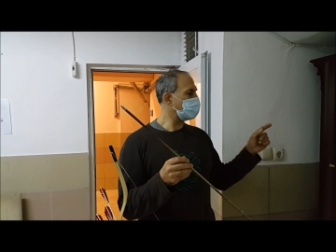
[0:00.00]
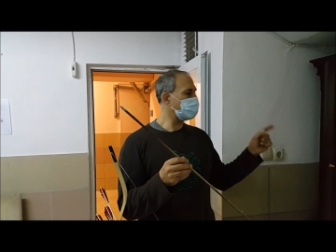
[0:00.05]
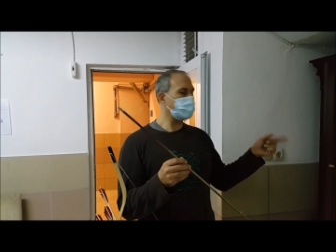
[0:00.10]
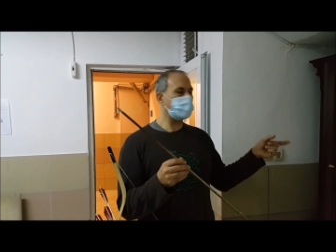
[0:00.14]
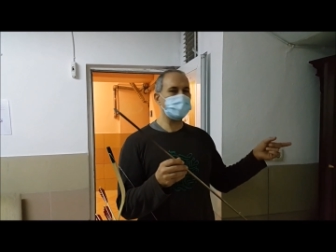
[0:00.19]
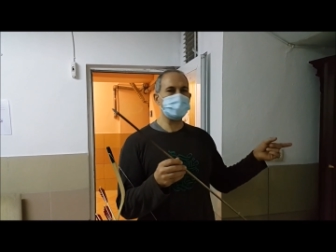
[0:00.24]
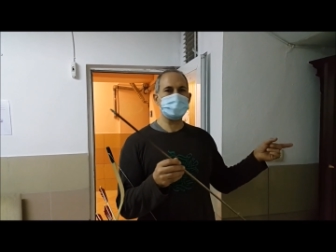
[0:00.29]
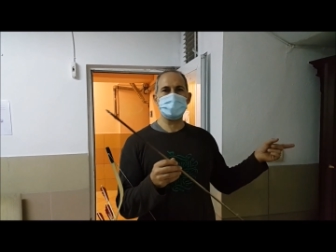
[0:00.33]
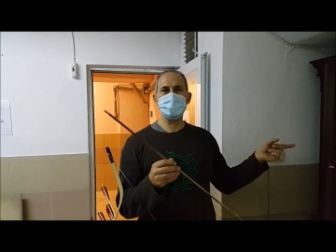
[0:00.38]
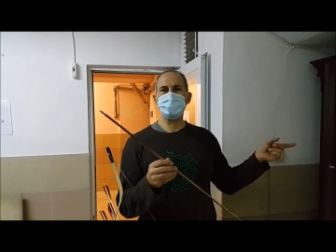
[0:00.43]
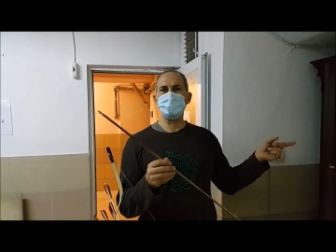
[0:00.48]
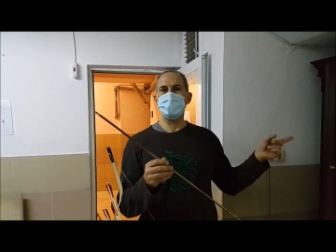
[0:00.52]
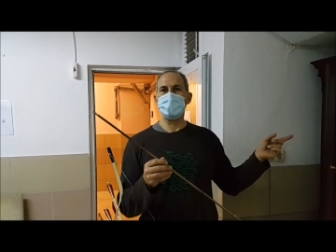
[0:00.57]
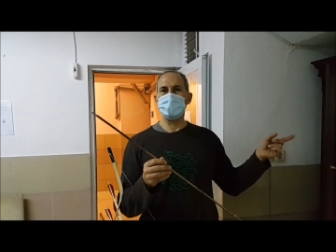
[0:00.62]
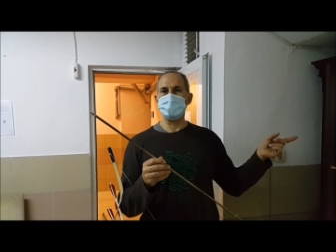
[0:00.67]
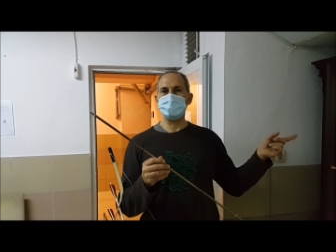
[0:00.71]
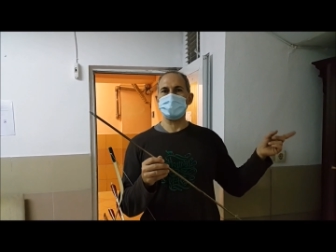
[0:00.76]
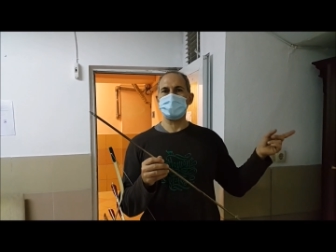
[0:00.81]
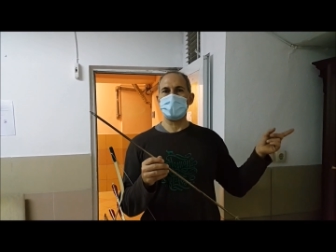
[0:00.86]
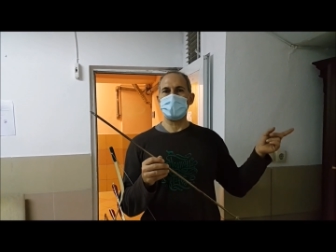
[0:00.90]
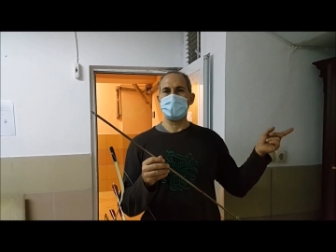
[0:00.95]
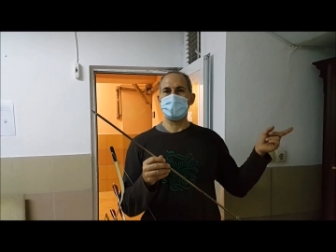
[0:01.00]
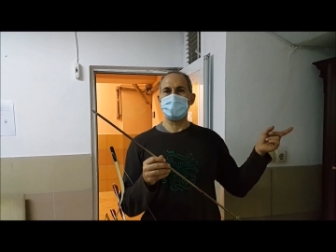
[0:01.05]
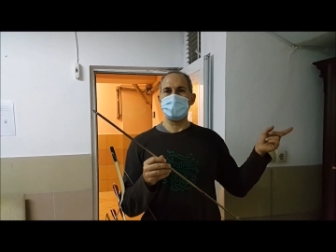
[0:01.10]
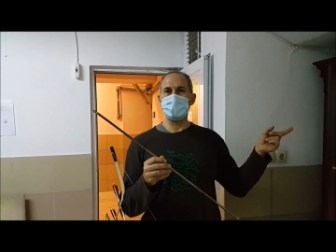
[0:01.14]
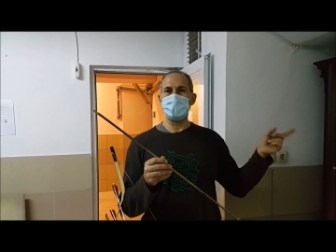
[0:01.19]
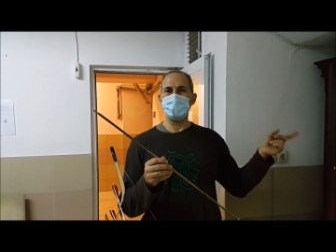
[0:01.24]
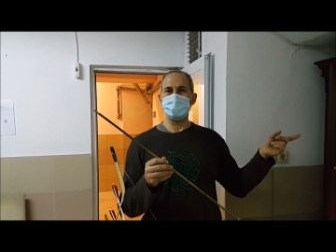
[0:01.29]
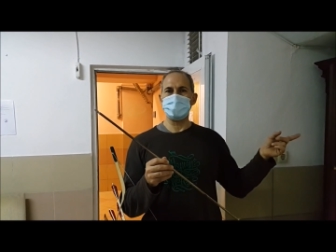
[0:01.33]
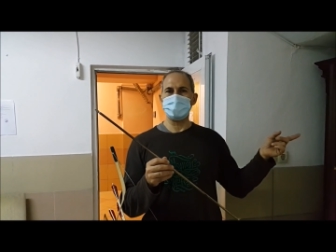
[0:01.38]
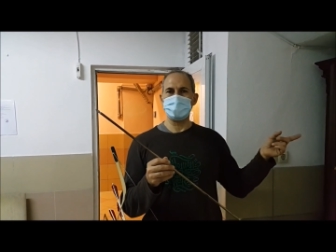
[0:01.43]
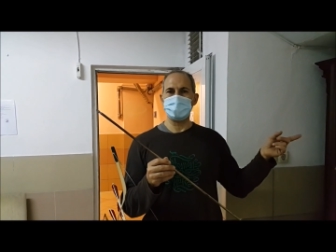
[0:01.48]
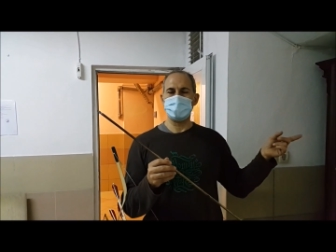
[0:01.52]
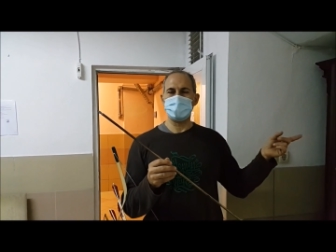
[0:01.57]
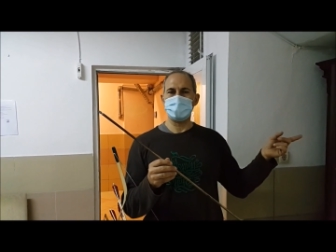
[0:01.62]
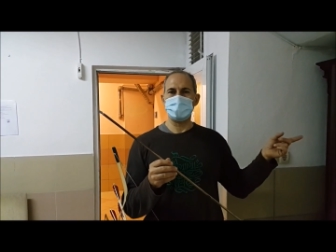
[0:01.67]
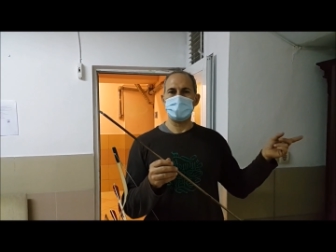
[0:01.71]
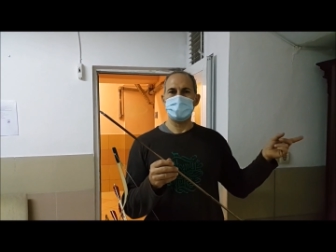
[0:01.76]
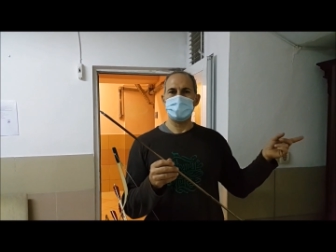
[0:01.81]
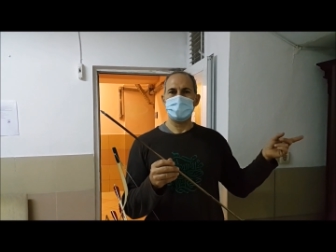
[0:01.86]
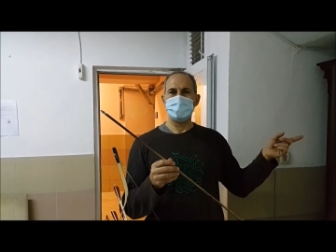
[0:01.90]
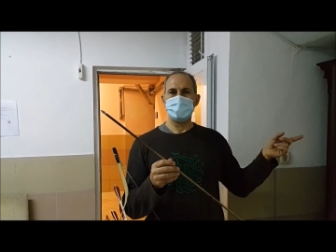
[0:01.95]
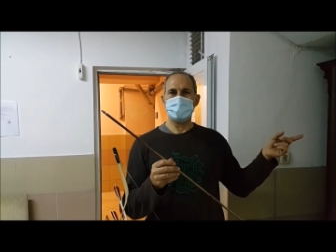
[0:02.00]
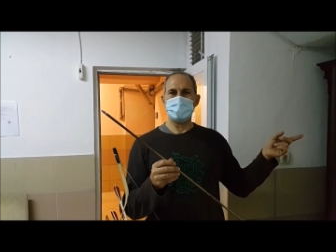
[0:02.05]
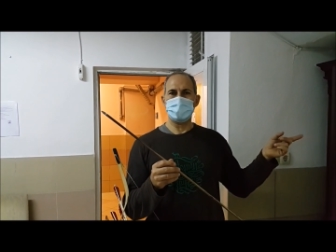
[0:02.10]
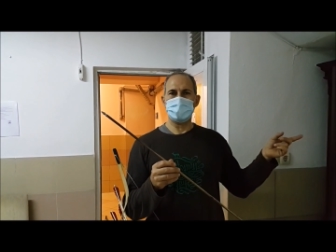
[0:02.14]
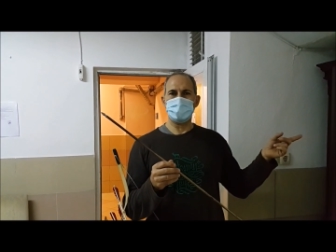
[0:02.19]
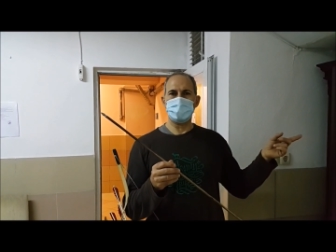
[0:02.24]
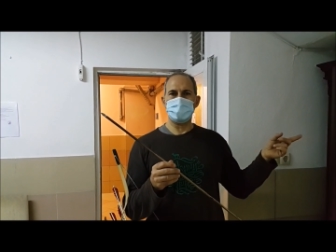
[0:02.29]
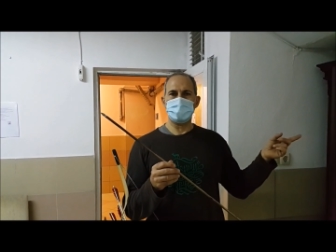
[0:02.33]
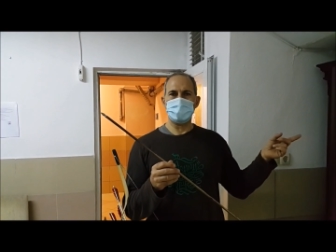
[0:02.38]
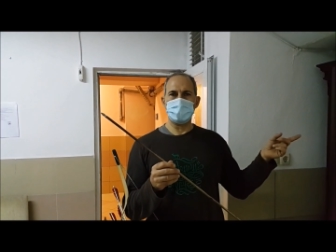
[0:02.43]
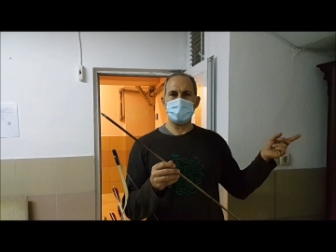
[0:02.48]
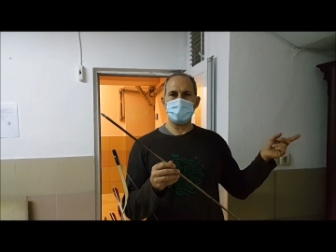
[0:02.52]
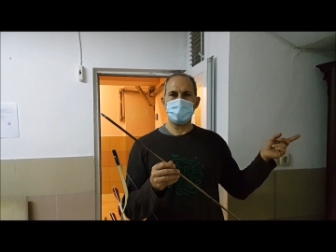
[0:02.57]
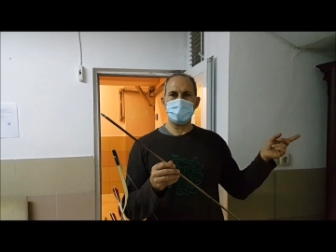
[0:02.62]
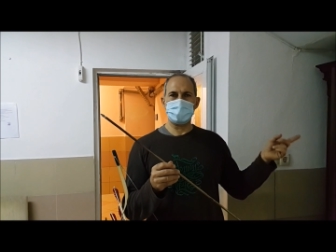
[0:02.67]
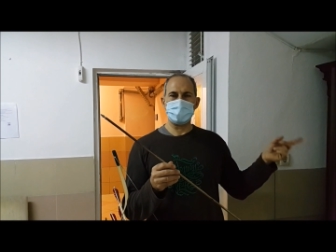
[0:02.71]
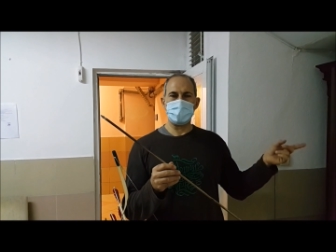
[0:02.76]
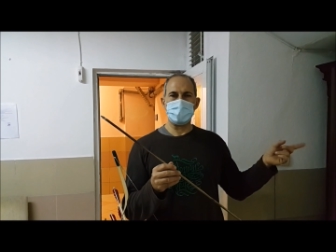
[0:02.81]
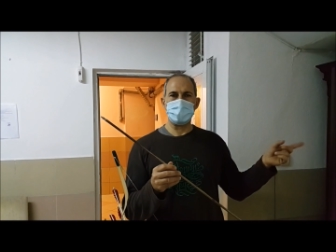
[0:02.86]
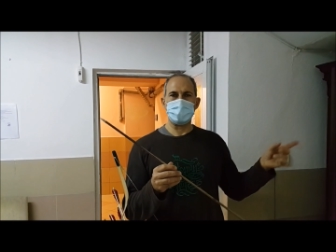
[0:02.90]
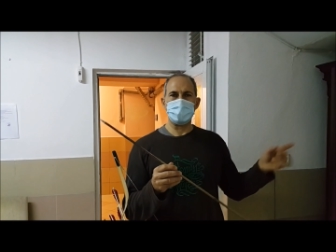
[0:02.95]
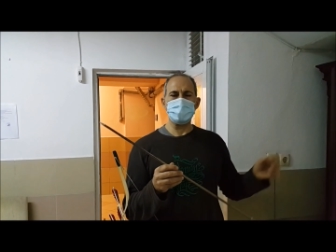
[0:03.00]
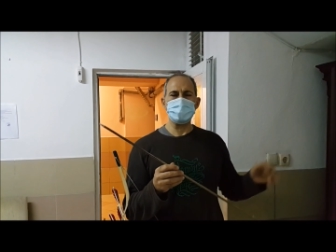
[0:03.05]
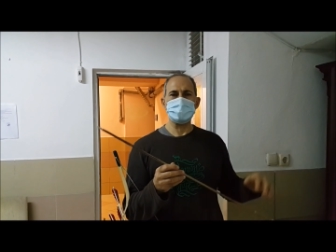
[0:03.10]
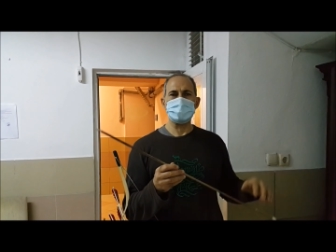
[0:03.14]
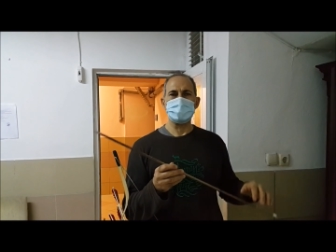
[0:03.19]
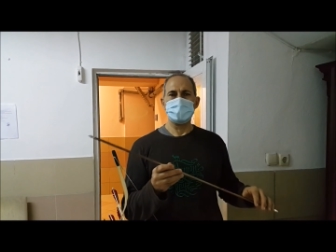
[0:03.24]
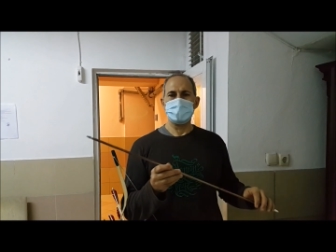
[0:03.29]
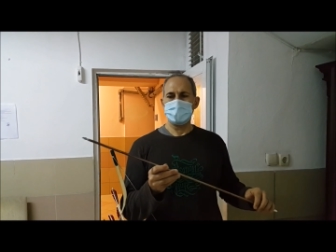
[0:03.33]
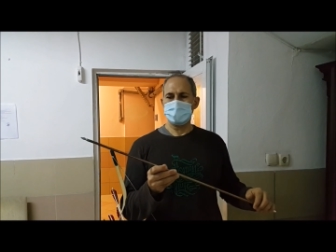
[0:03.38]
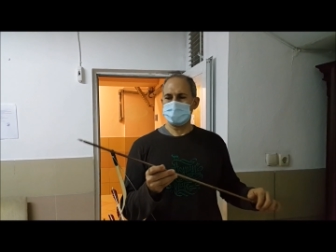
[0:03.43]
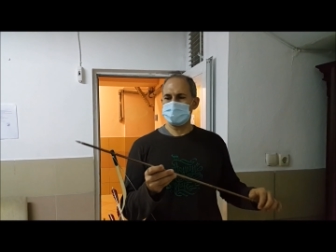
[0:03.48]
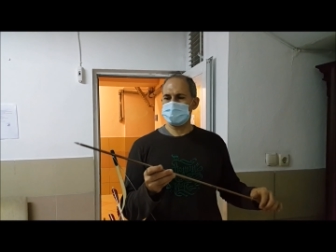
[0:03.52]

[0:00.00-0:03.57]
glasses pierced like that with arrows.